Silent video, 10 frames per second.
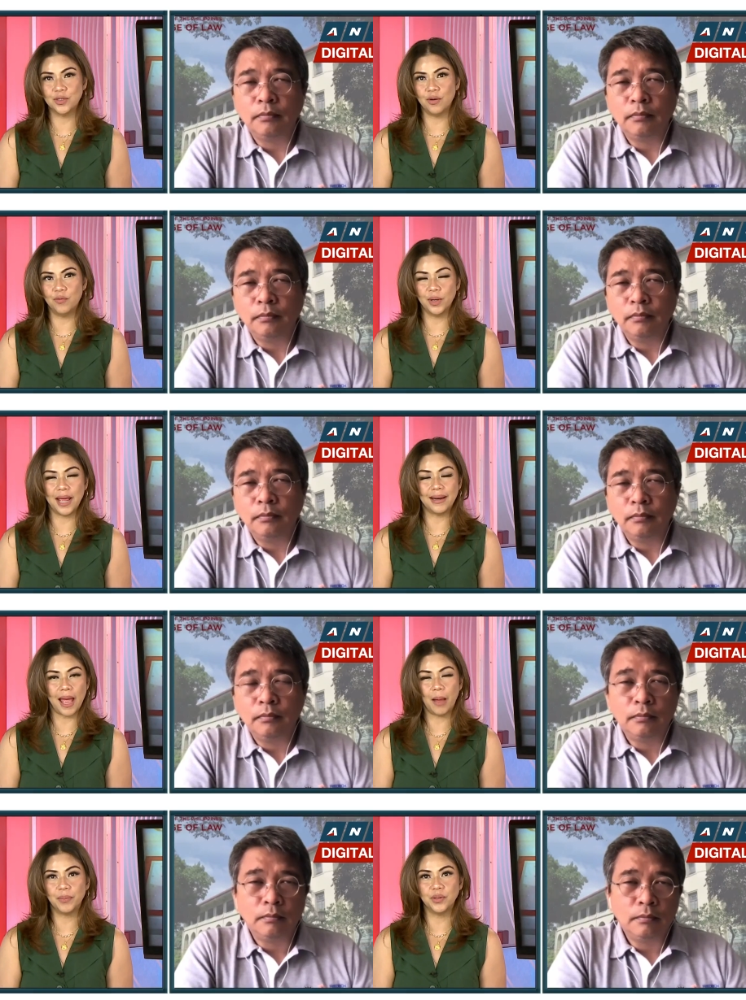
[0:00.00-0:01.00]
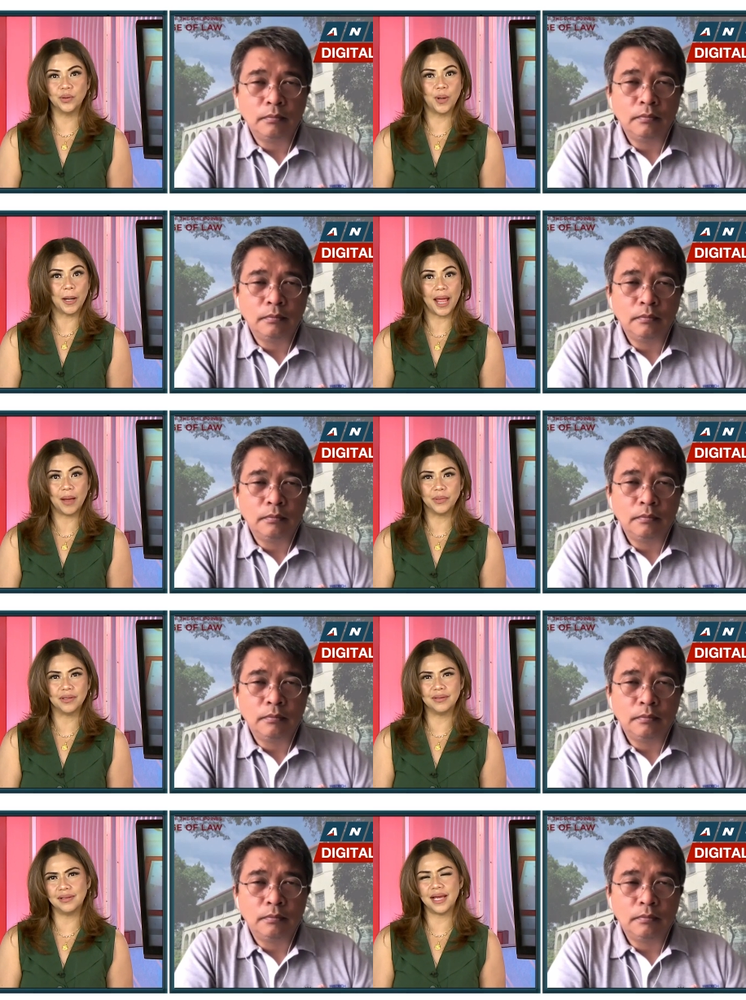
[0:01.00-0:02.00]
Speaker 1: of what had happened or not
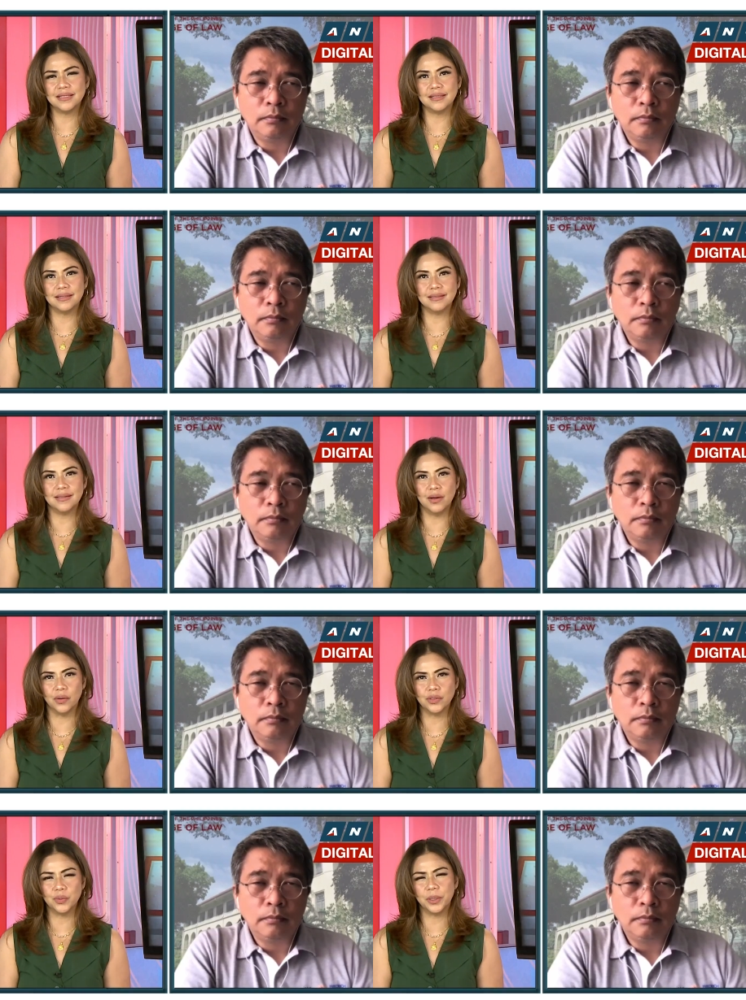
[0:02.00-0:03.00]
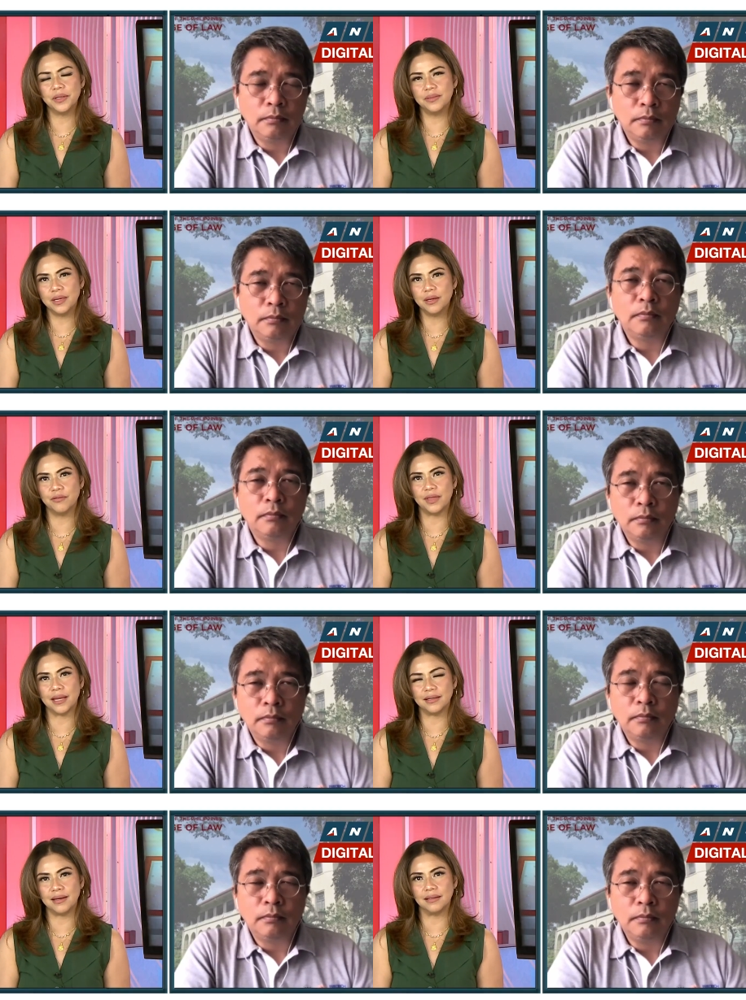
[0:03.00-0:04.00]
happened in the last six years. What do you think of
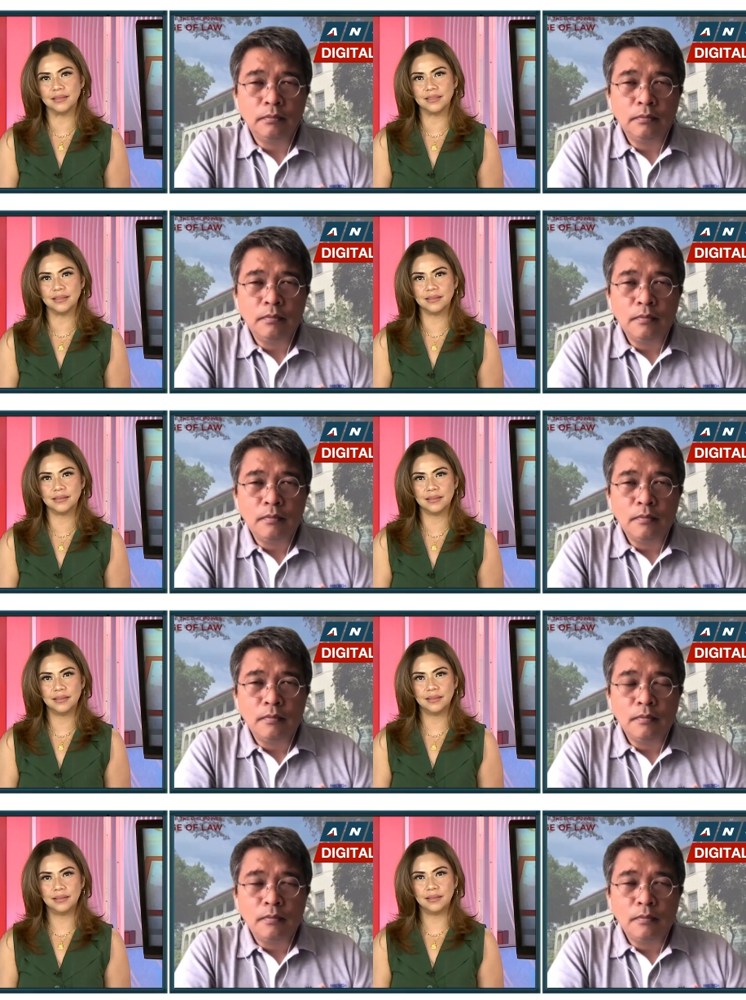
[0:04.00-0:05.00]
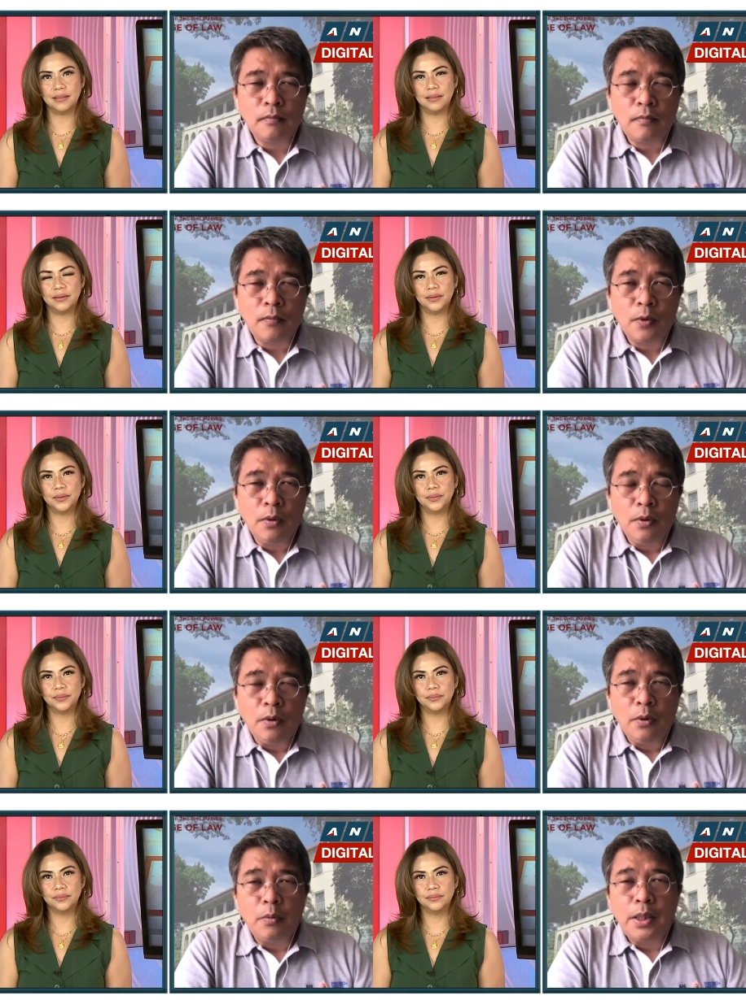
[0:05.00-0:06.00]
that analysis?
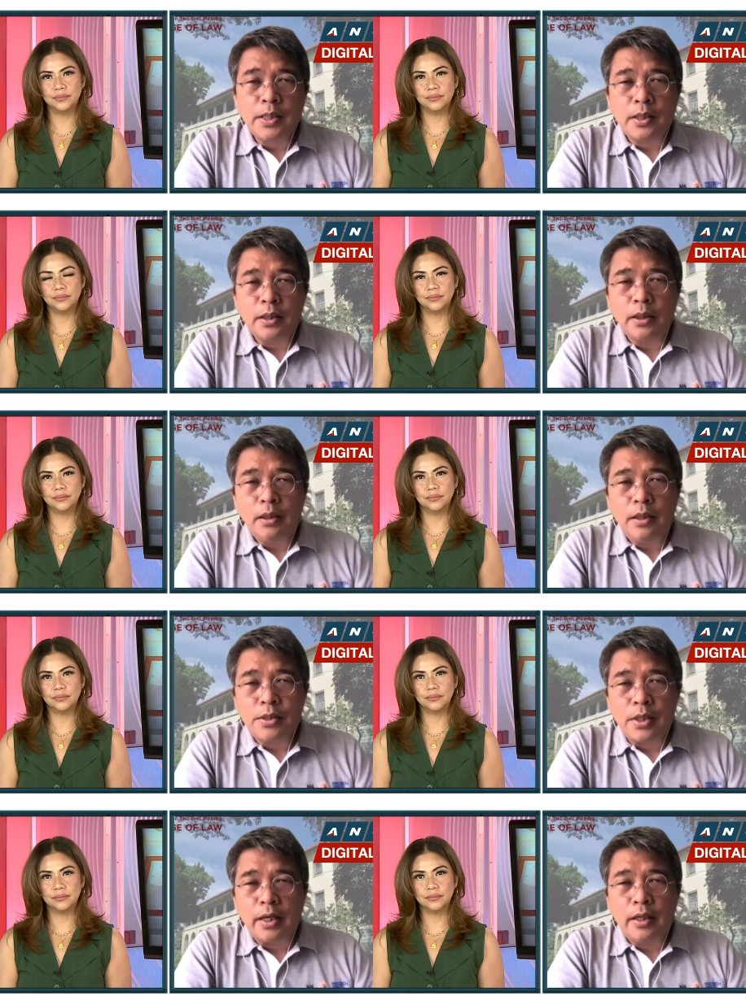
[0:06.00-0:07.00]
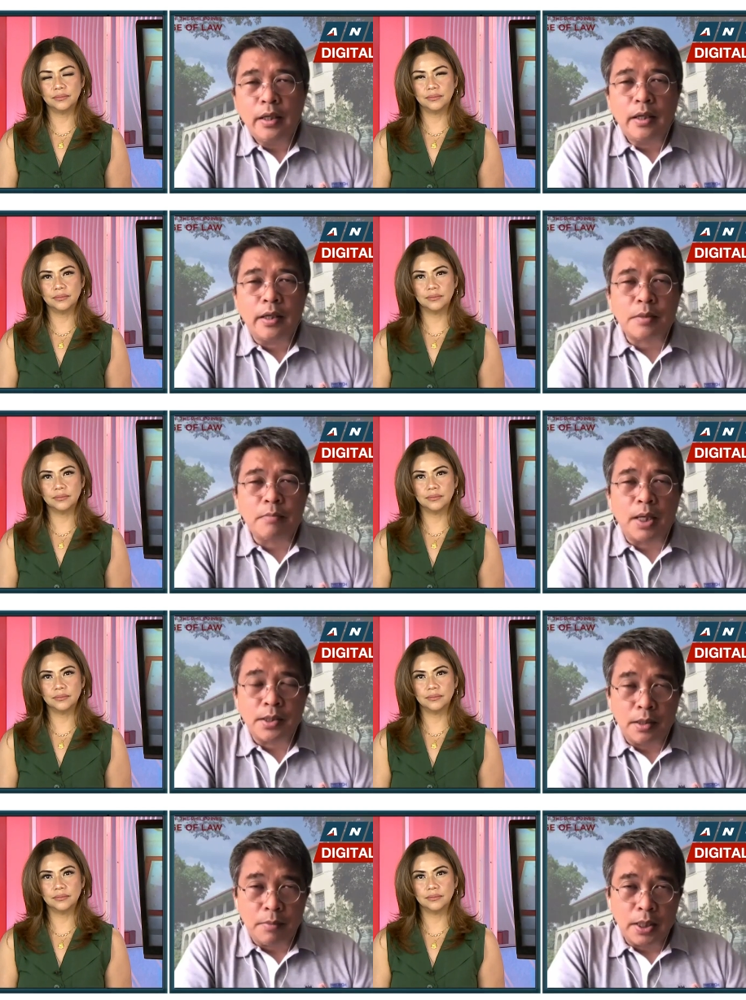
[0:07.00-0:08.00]
Speaker 2: Well, certainly China has
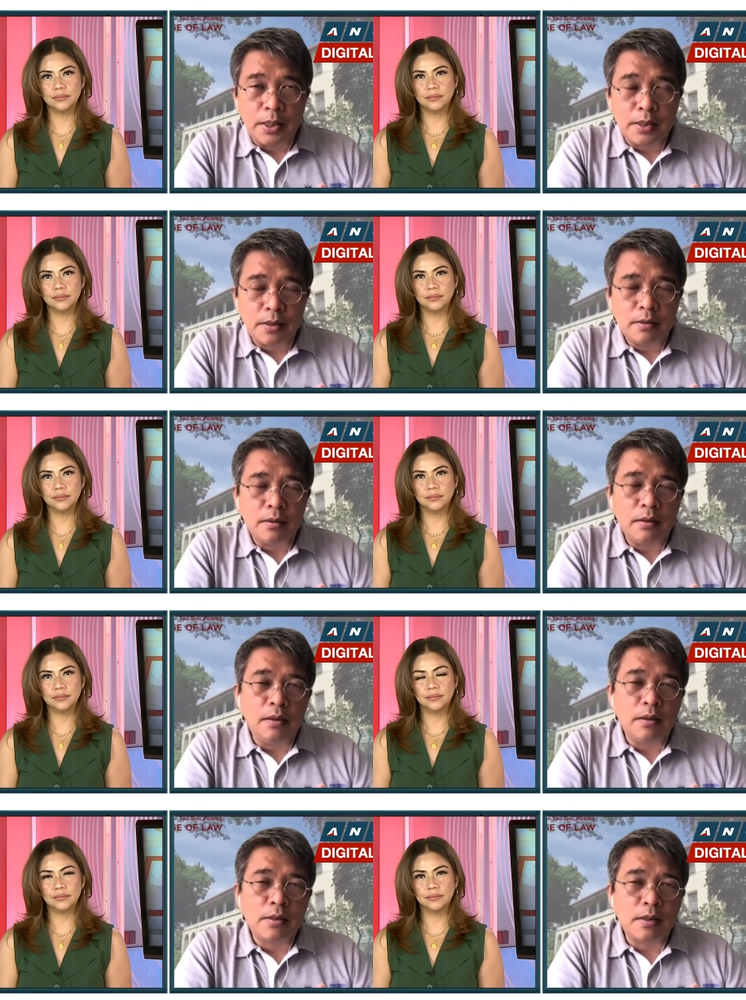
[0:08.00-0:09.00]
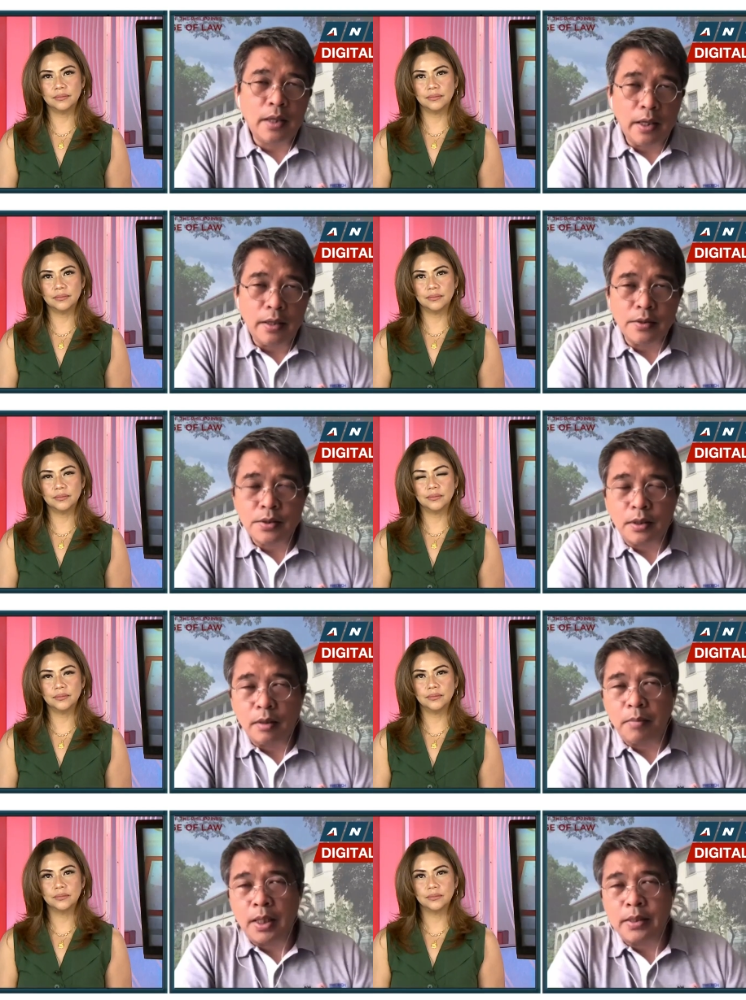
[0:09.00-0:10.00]
maximized its gains in
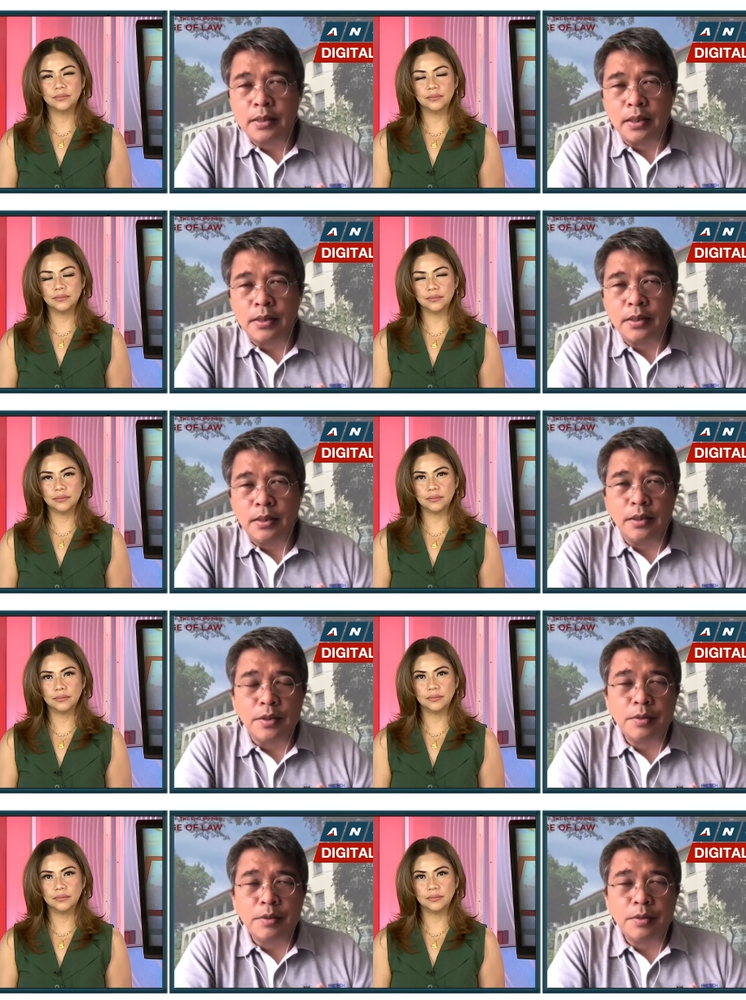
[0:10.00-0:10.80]
the past six years